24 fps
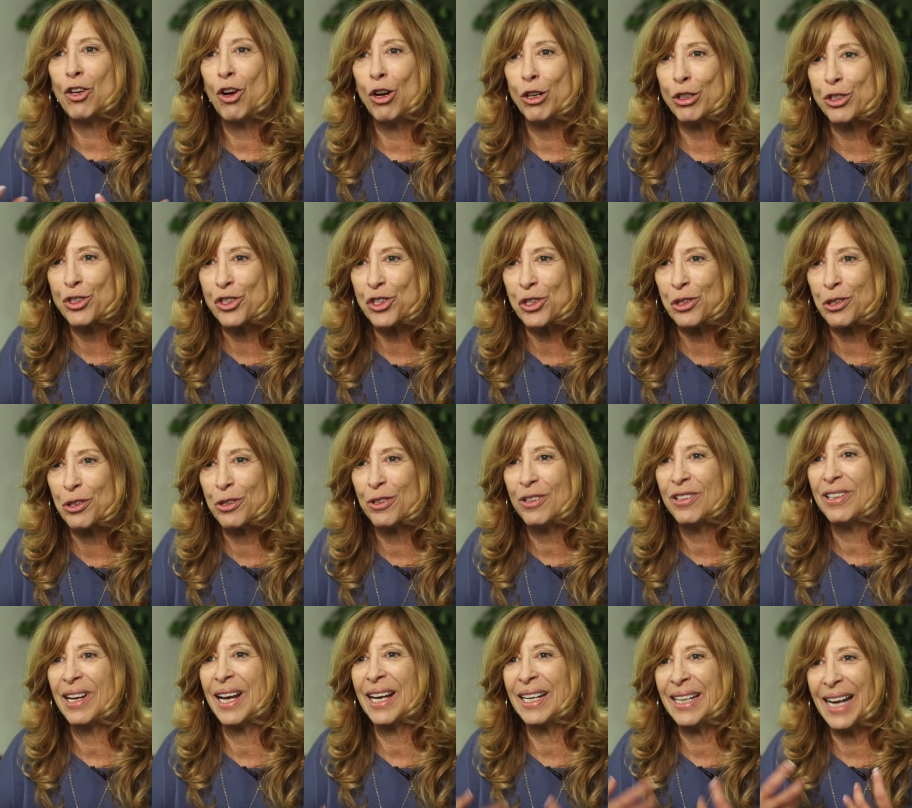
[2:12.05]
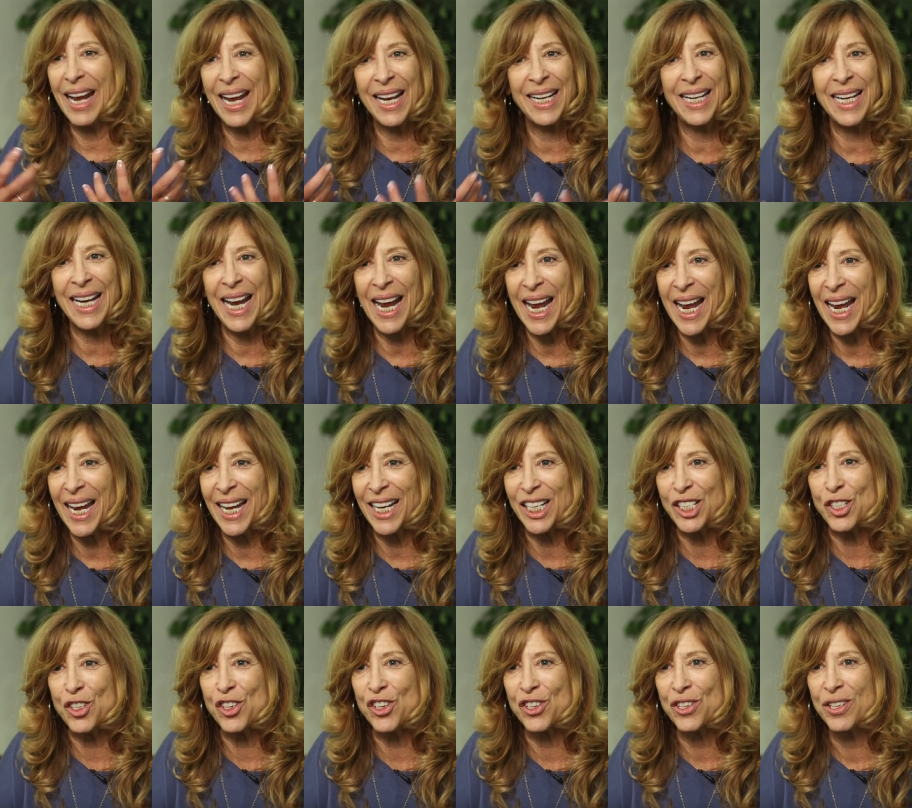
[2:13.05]
culture and any
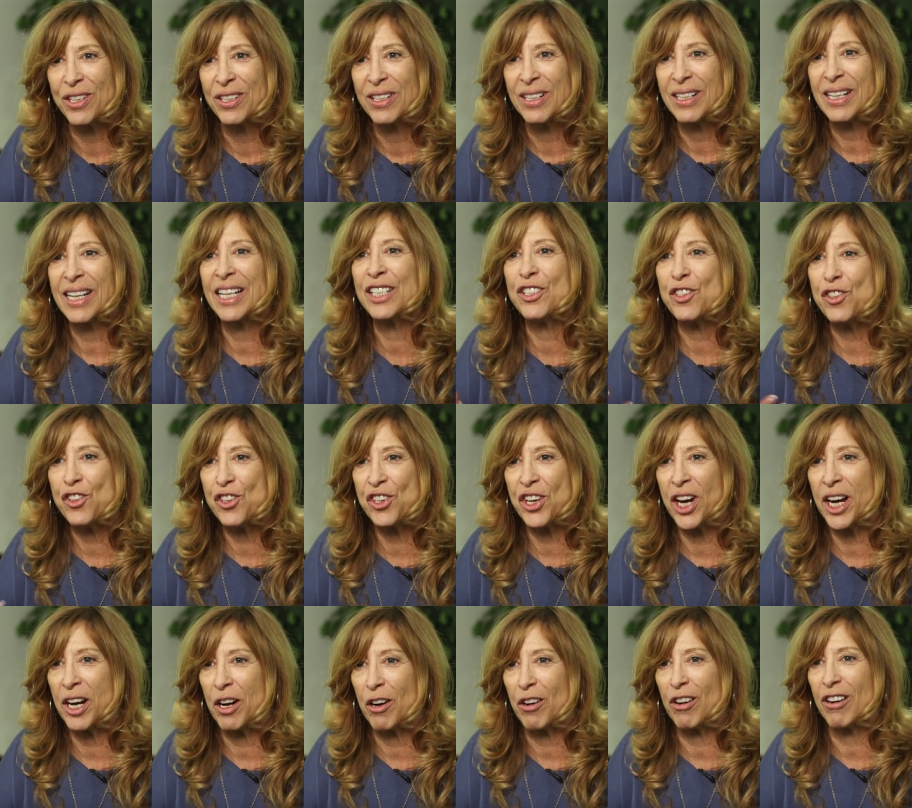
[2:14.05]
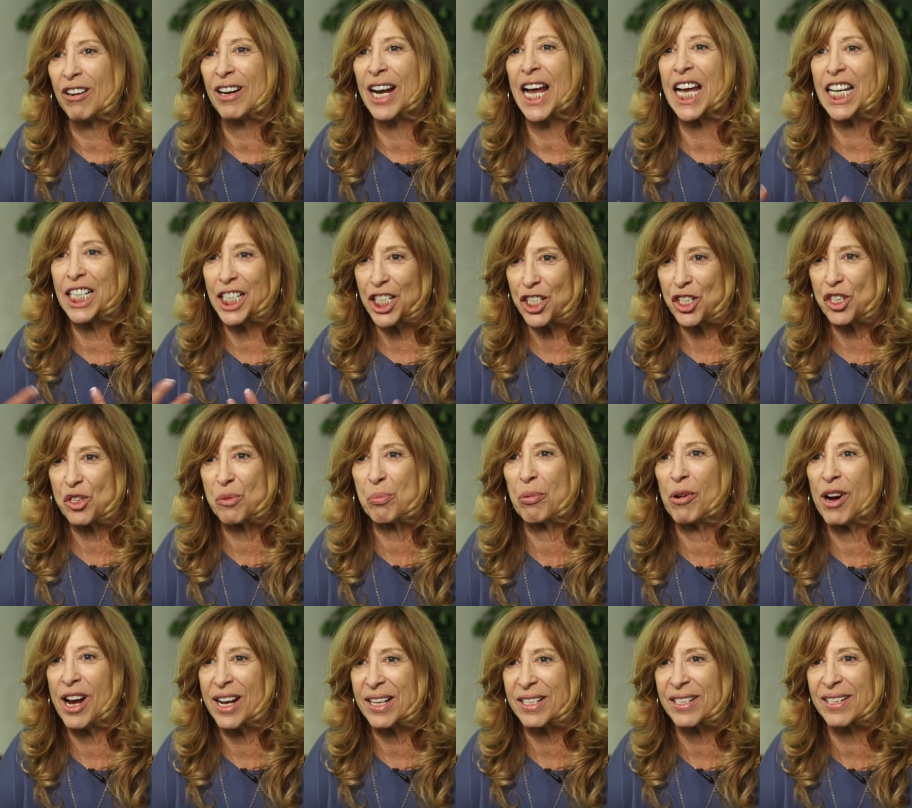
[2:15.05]
age can share and
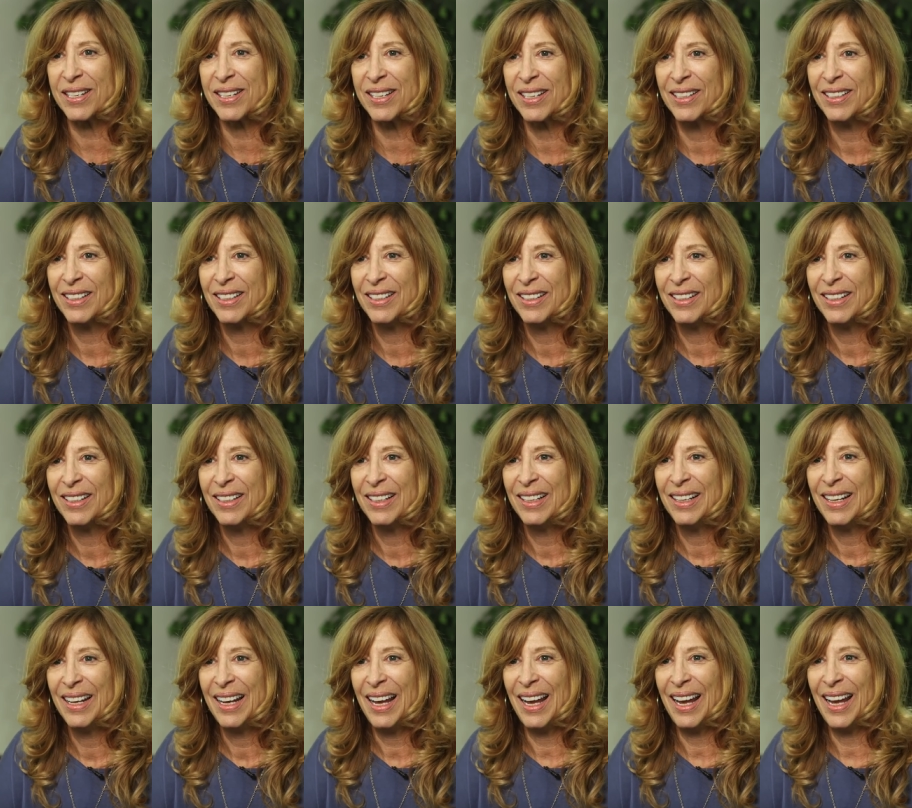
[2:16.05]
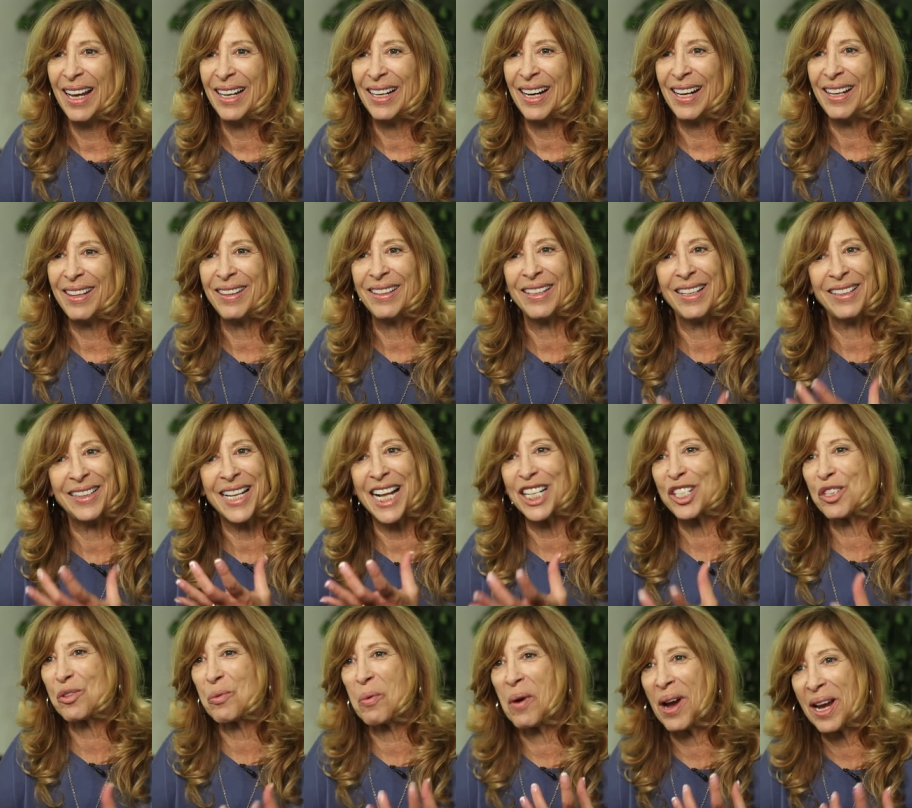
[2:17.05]
express. And I think
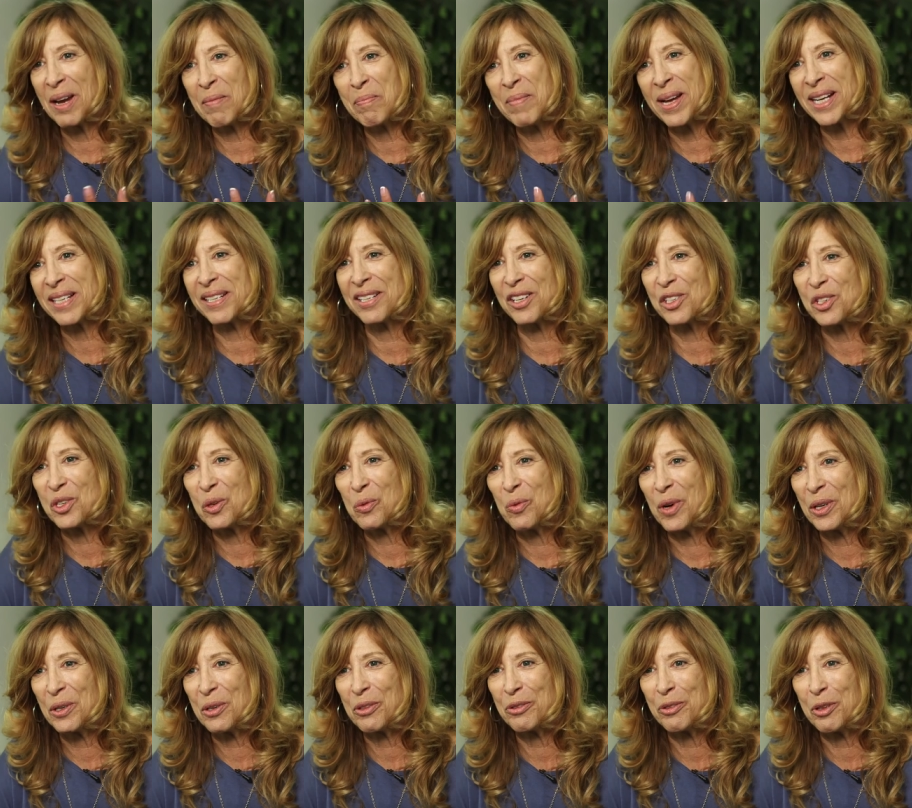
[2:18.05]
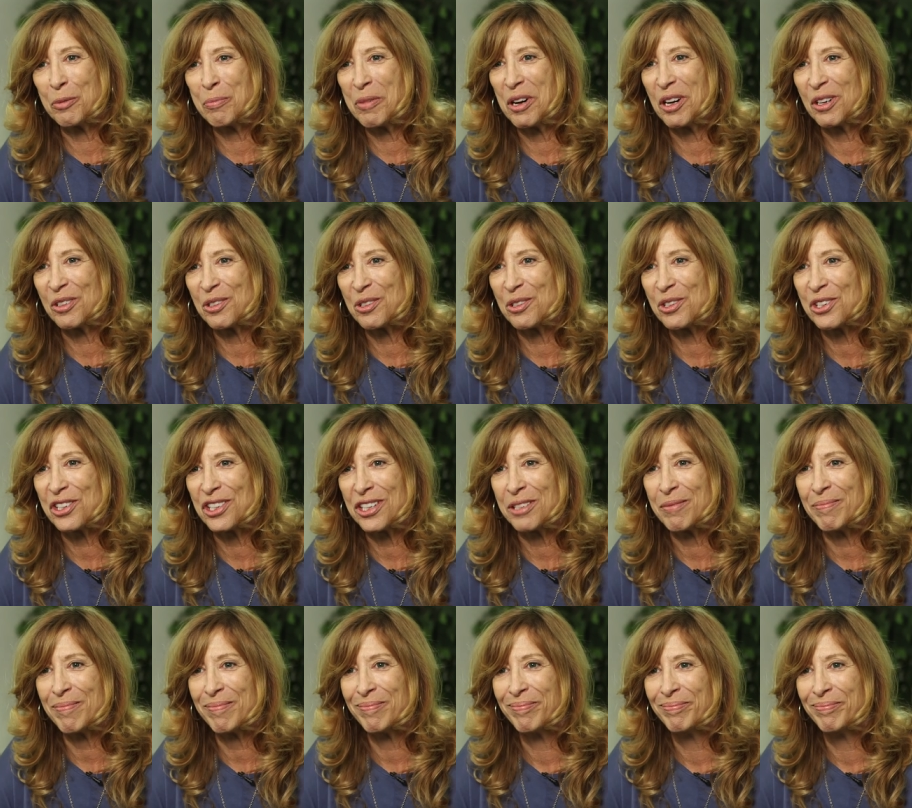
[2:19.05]
that's why it makes such a wonderful partnership.